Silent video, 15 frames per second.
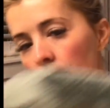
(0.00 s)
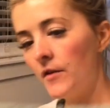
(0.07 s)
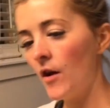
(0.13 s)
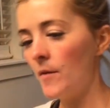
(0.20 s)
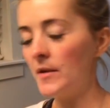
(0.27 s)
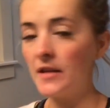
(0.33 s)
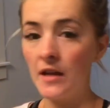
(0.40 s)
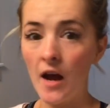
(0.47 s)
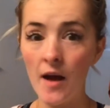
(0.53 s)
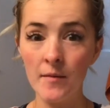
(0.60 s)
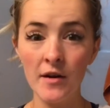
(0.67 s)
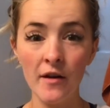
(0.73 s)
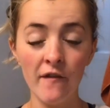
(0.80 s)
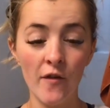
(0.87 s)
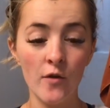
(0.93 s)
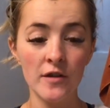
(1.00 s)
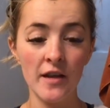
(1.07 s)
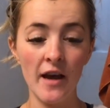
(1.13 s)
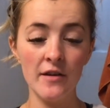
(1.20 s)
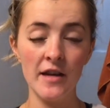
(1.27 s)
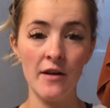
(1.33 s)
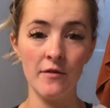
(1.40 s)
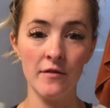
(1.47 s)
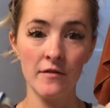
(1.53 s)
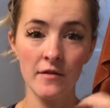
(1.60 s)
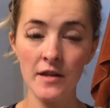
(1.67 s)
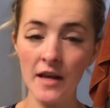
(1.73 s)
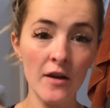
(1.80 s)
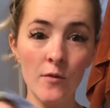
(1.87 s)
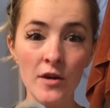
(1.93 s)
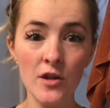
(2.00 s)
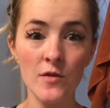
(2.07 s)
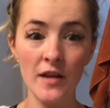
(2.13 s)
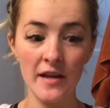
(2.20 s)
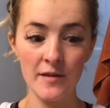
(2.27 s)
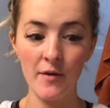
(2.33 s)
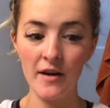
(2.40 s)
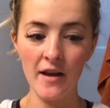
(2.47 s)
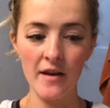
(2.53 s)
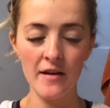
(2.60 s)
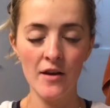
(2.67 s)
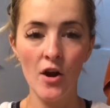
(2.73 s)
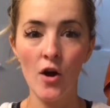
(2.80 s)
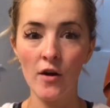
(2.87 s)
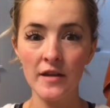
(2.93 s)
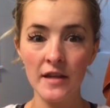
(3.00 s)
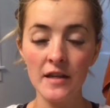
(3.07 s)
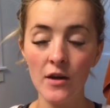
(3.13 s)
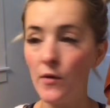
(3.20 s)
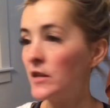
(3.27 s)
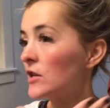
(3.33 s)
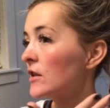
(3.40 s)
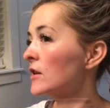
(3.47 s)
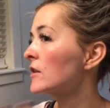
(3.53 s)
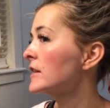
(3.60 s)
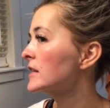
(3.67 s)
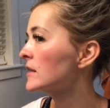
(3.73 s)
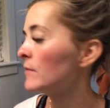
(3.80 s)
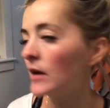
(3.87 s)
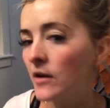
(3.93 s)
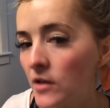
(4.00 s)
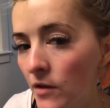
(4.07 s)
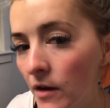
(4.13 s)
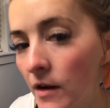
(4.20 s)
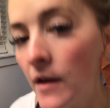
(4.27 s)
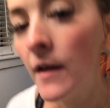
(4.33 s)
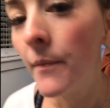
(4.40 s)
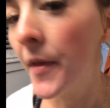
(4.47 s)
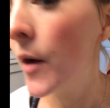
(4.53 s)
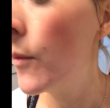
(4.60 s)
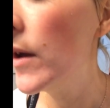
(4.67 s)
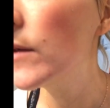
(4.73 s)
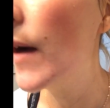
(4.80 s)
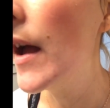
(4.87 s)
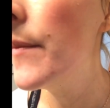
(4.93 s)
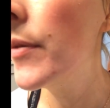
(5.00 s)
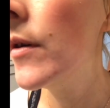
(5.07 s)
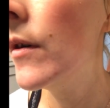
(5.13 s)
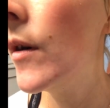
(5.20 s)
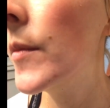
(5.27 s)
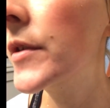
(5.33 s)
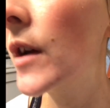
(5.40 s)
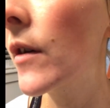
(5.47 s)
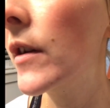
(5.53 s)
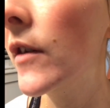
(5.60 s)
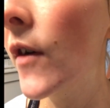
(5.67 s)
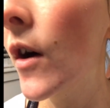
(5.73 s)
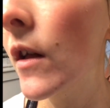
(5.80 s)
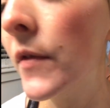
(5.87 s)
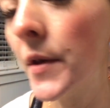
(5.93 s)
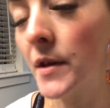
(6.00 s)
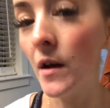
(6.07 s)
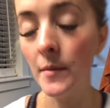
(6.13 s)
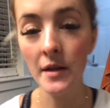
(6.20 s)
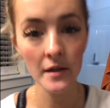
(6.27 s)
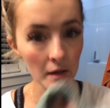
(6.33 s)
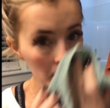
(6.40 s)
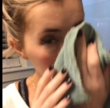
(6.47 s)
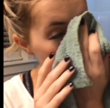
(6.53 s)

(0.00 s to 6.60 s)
the almonds, and I'm going to fold that down because I don't want to use that spot again, or else it's going to literally smear. So look, that one wipe almost got rid of all of those almonds.